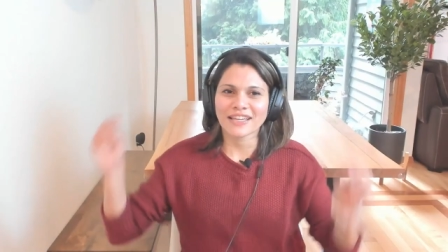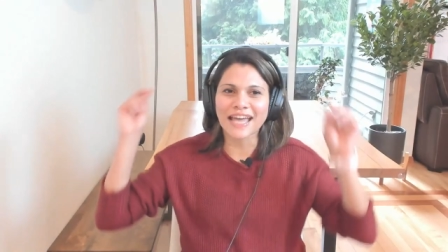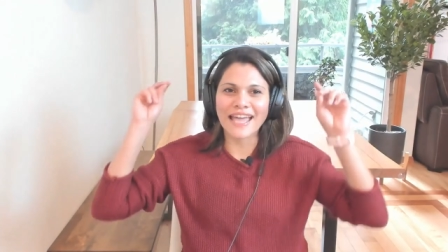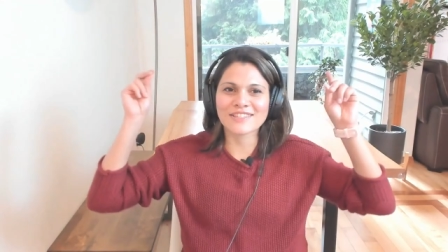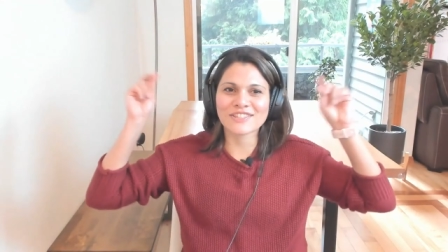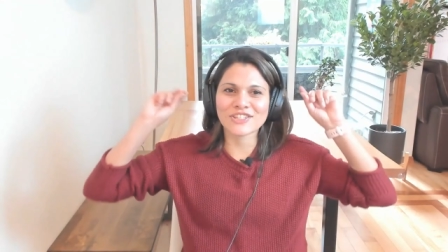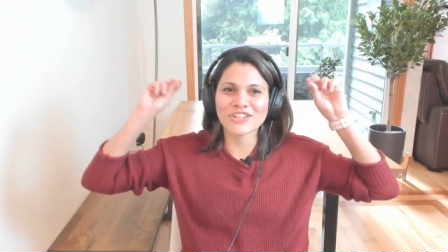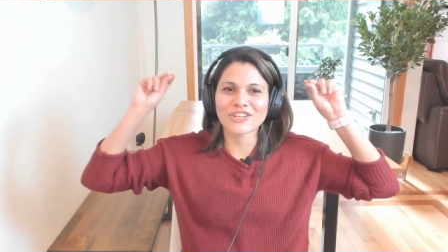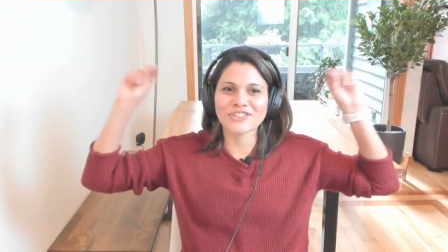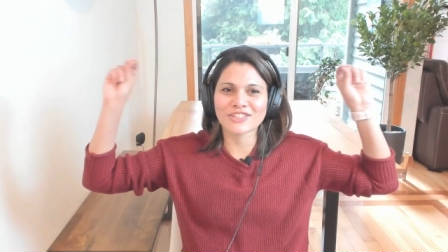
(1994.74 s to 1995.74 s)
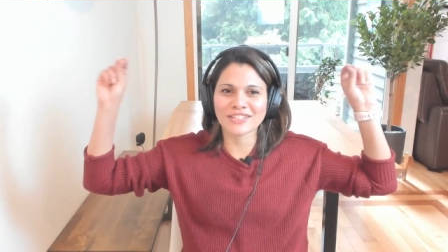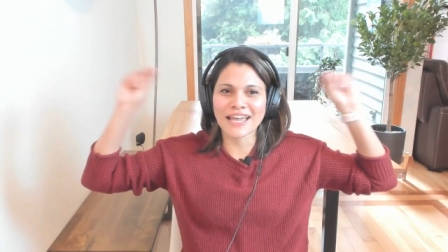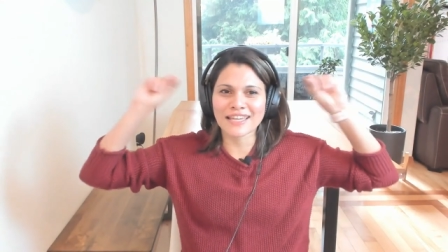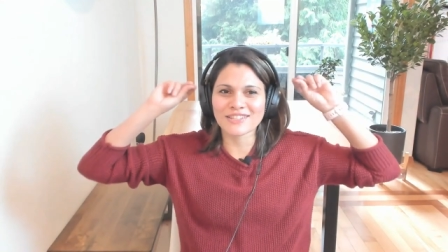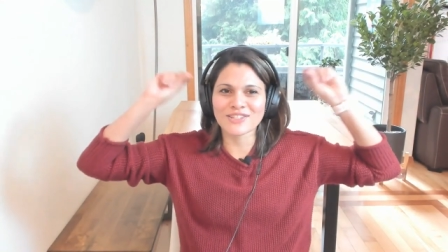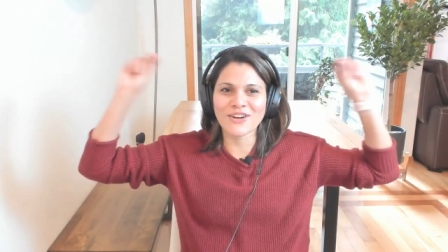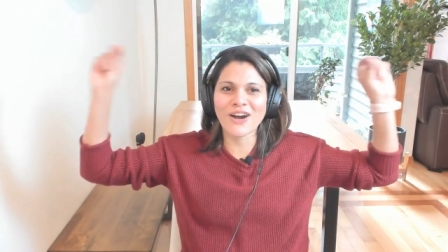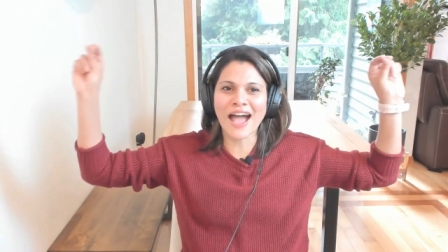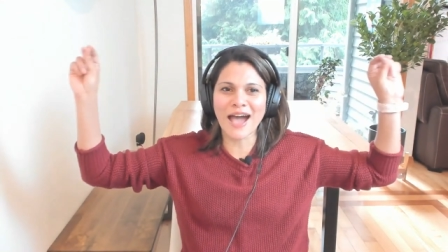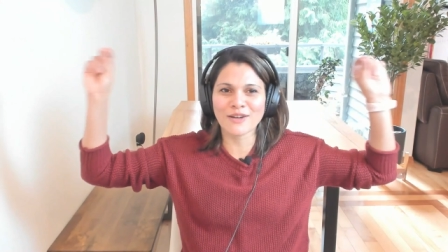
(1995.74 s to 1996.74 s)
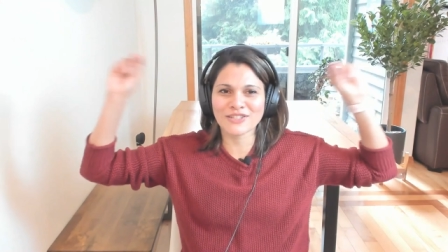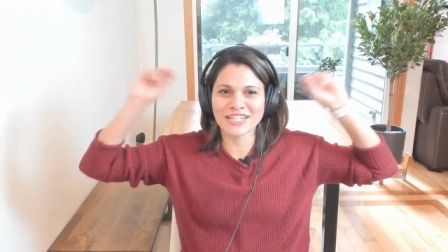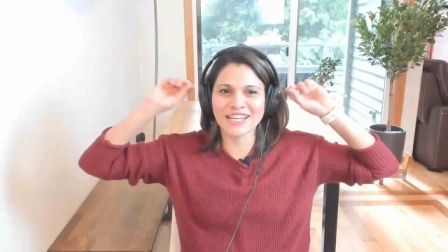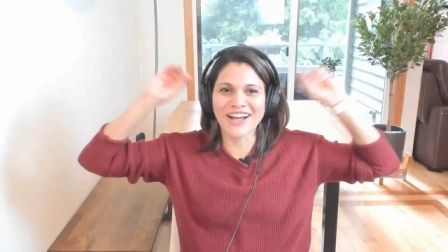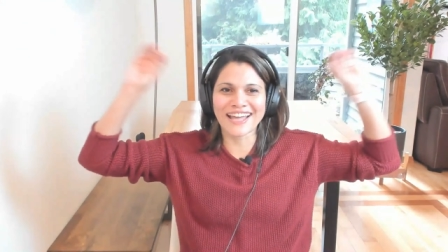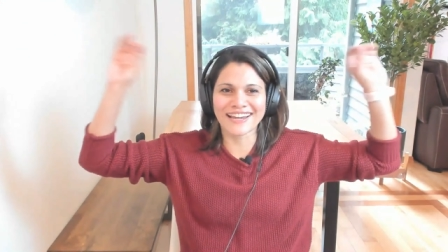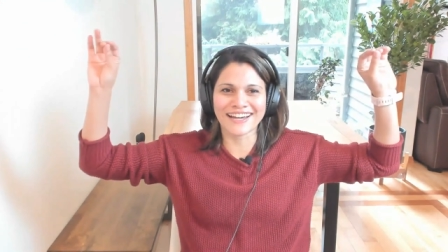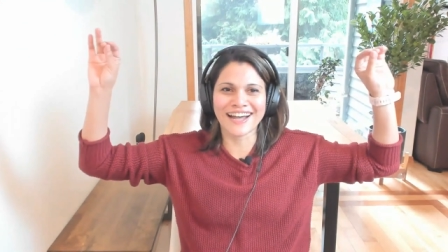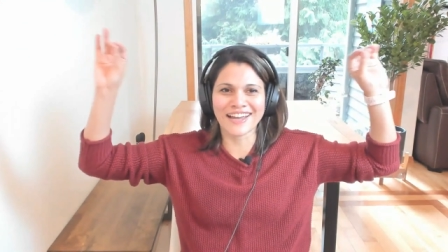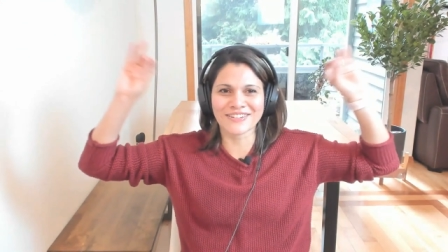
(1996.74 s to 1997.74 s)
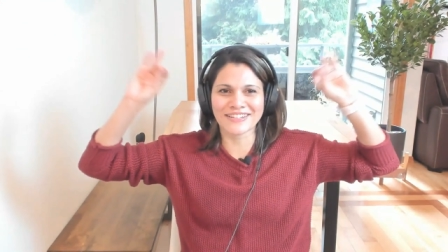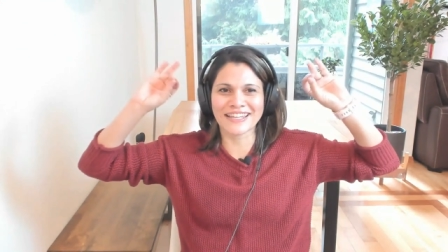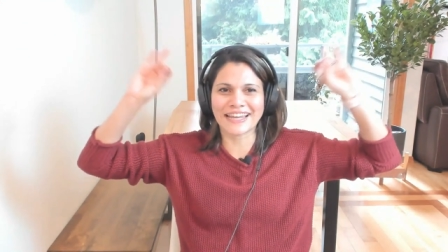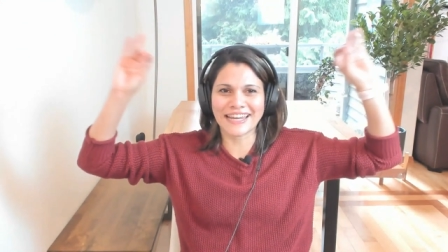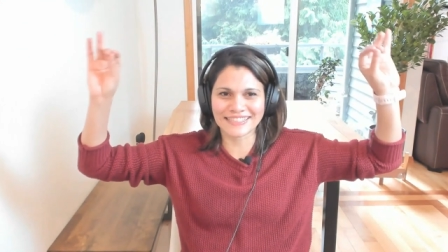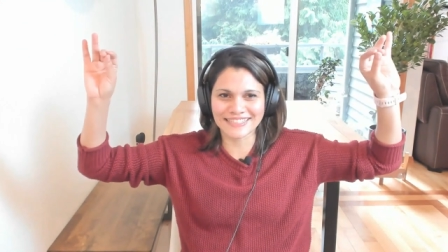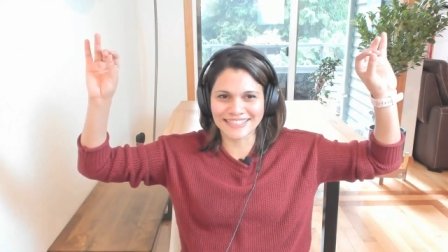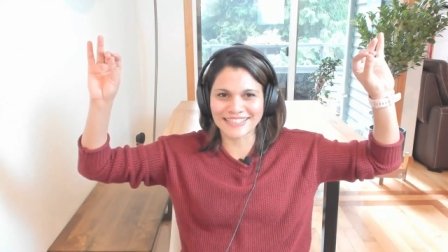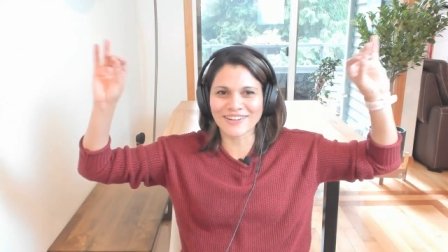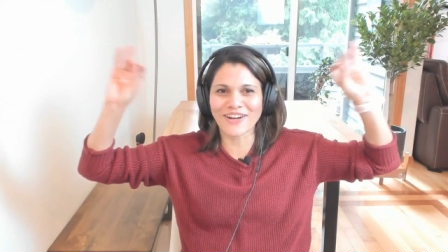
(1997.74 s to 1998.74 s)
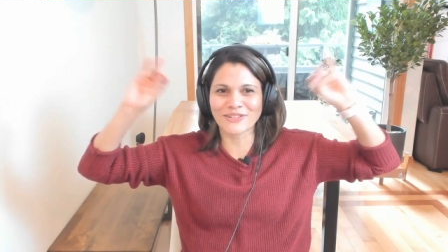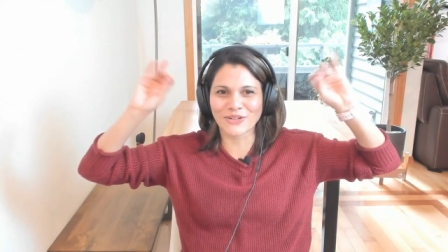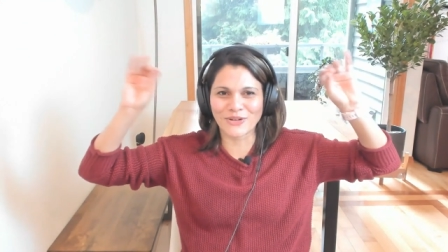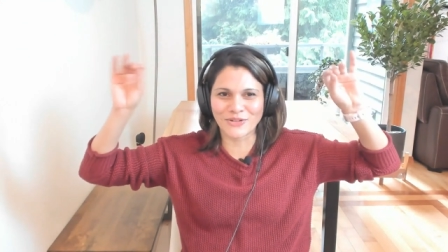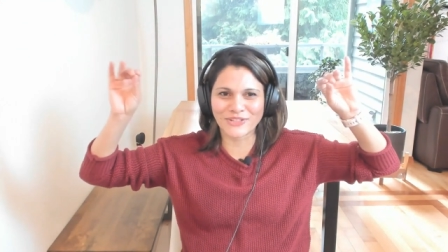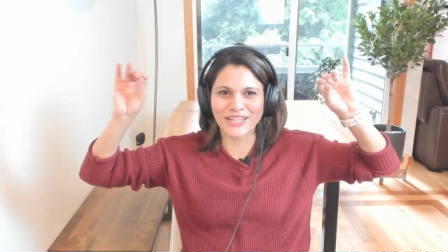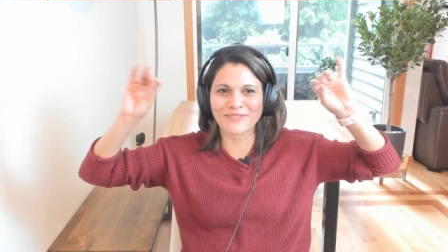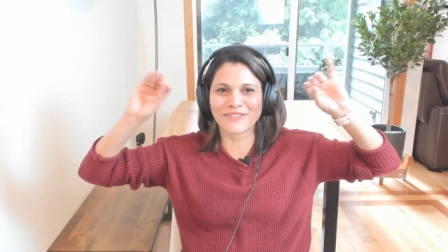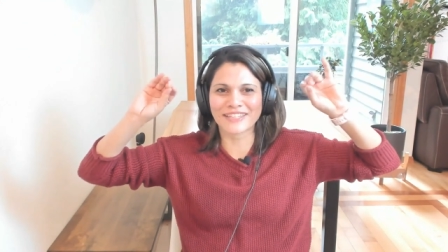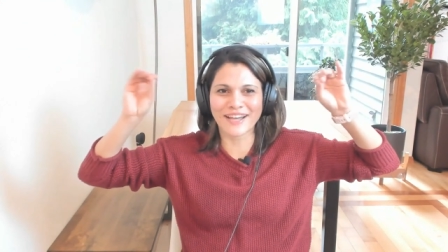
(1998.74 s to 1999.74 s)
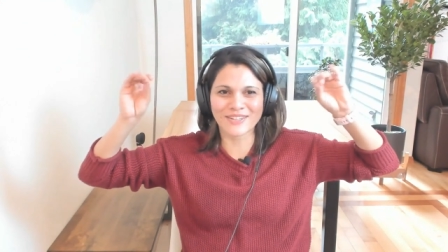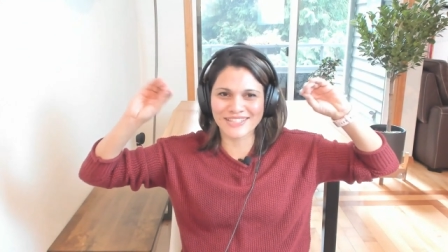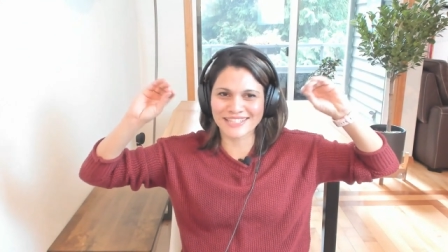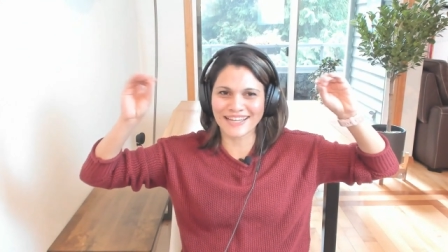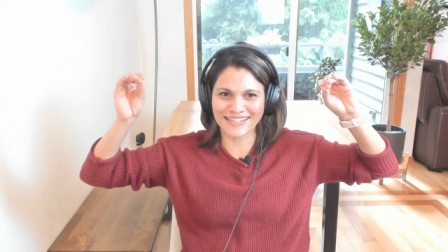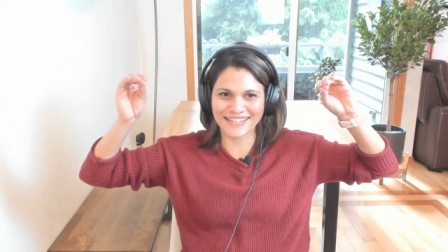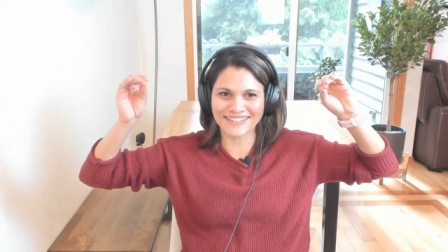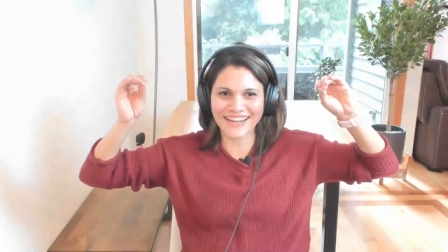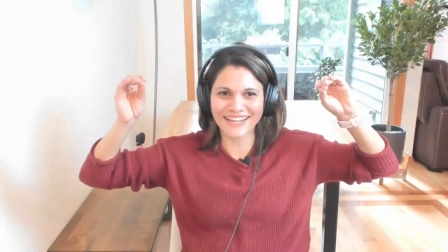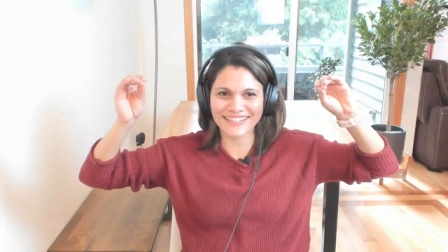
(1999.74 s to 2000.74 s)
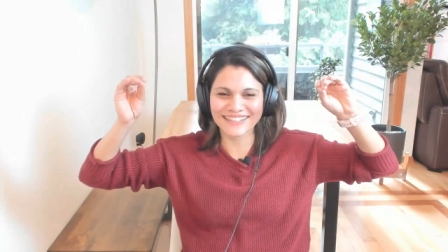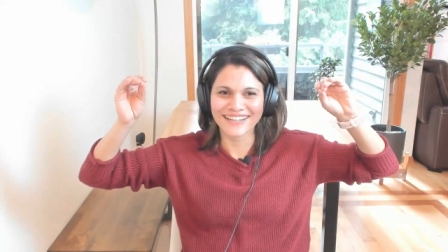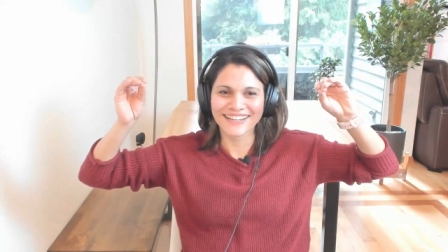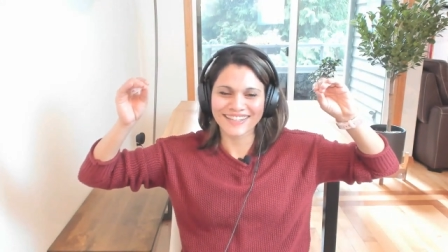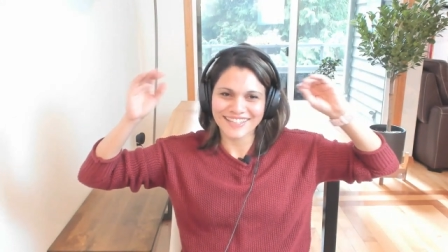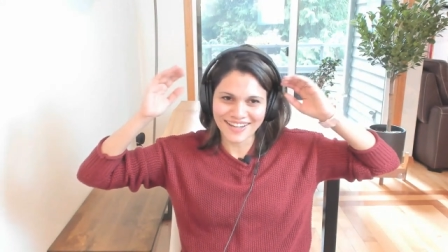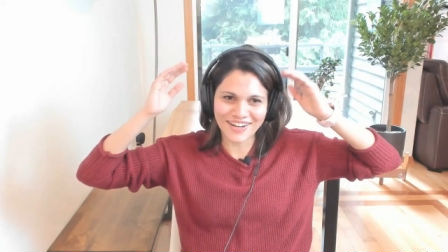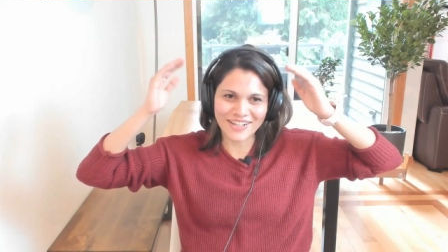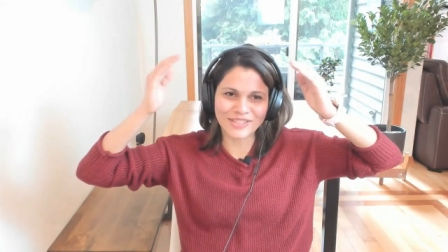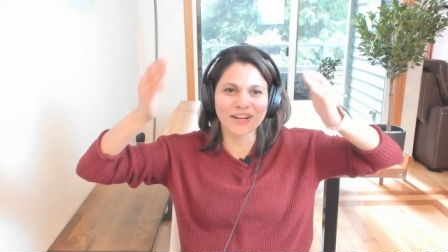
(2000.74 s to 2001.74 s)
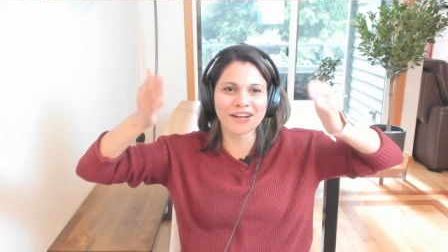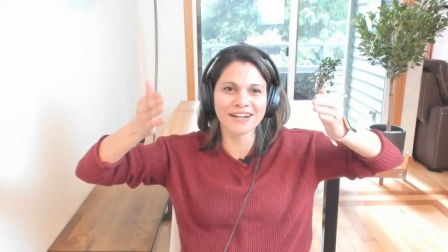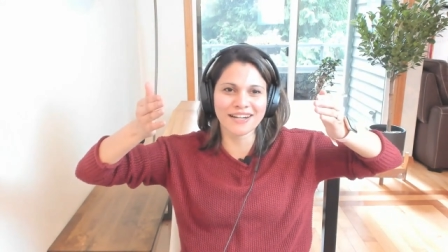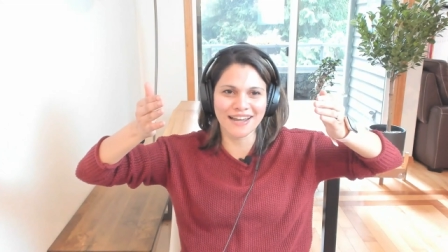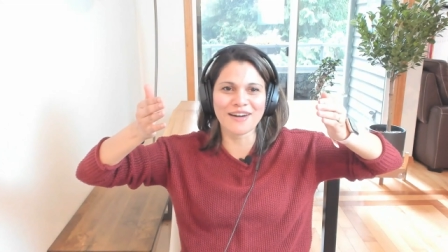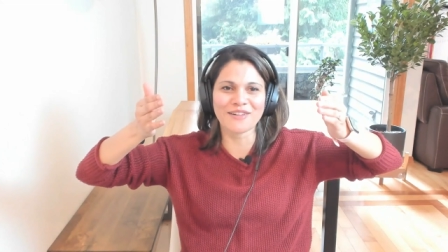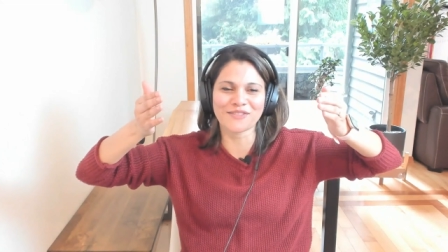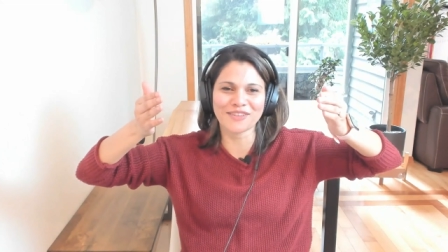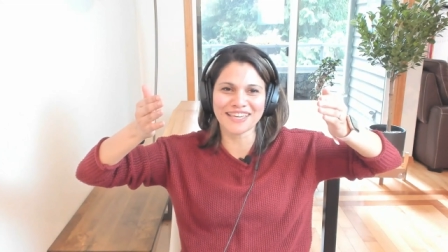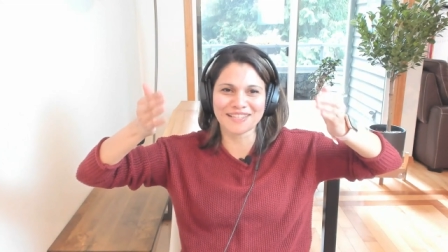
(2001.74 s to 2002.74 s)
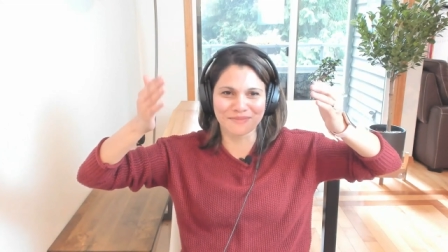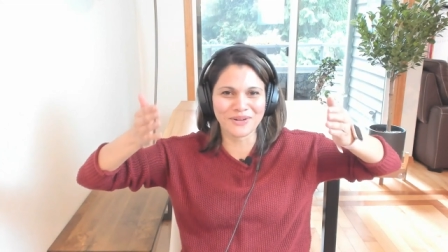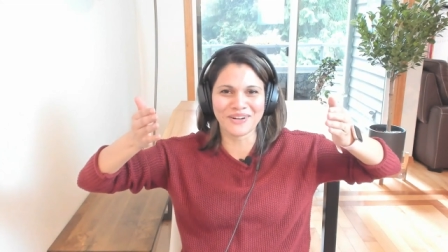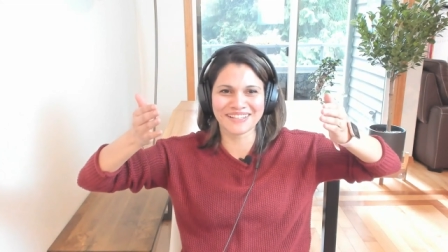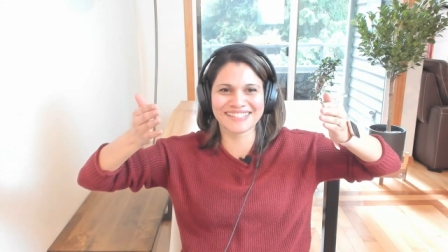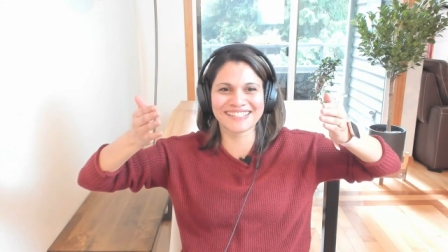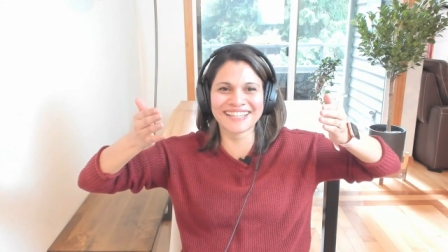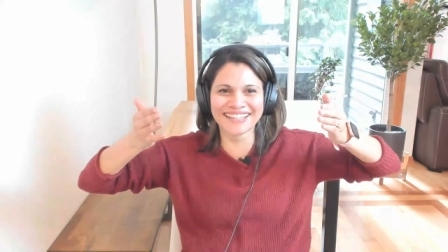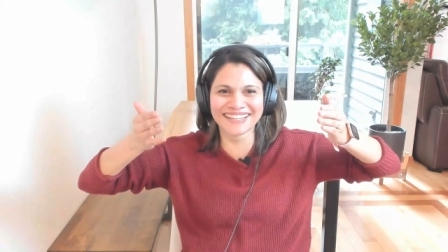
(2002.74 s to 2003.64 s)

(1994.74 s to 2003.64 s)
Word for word: guys, you know how she got 118 on TOEFL without studying, right? Her third love is books.